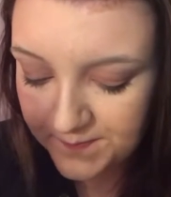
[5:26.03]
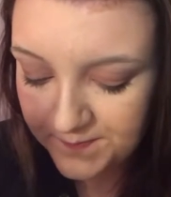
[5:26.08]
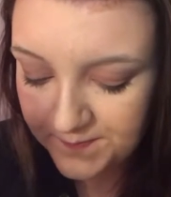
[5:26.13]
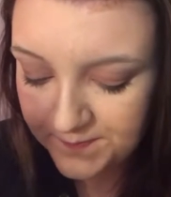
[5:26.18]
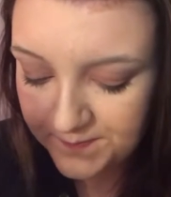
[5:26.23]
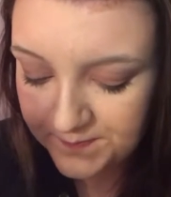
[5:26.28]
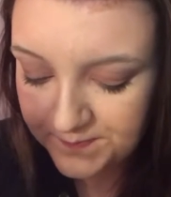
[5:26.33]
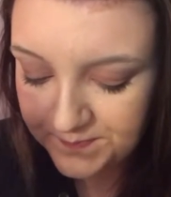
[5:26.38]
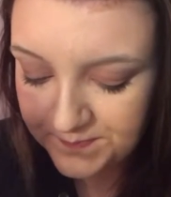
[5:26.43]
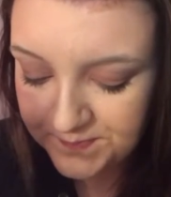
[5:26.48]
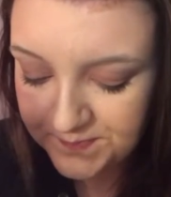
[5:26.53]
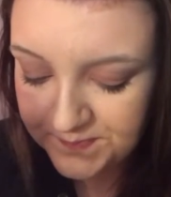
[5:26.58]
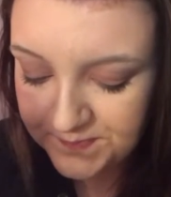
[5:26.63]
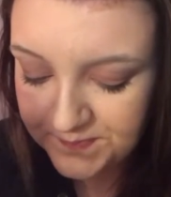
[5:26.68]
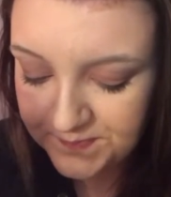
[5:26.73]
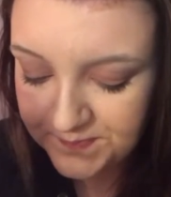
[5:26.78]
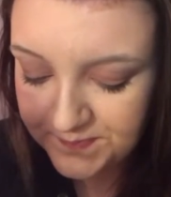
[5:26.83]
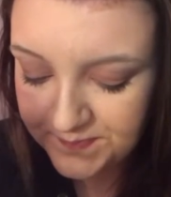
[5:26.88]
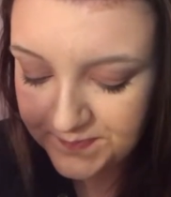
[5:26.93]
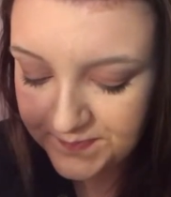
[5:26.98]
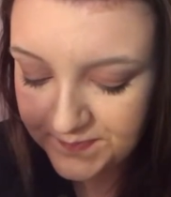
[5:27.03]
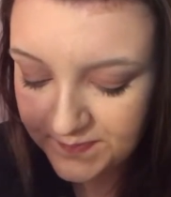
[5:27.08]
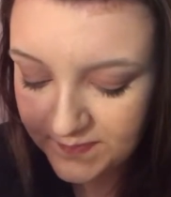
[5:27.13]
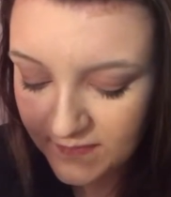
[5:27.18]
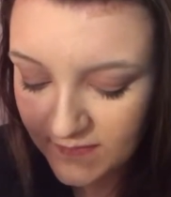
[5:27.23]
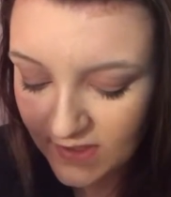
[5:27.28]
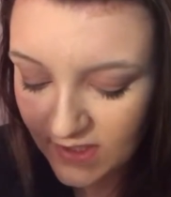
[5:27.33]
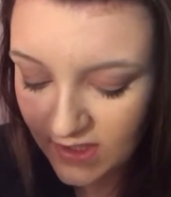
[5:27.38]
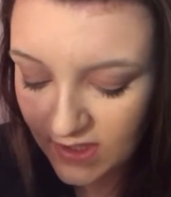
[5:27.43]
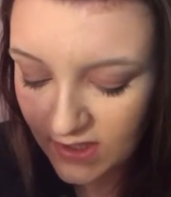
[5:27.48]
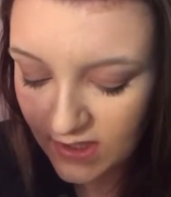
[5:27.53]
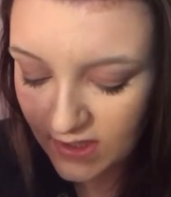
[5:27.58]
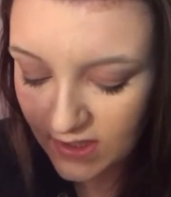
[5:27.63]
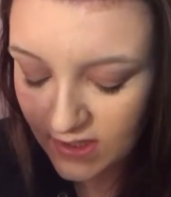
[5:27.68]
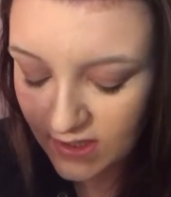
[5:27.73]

(no one is talking)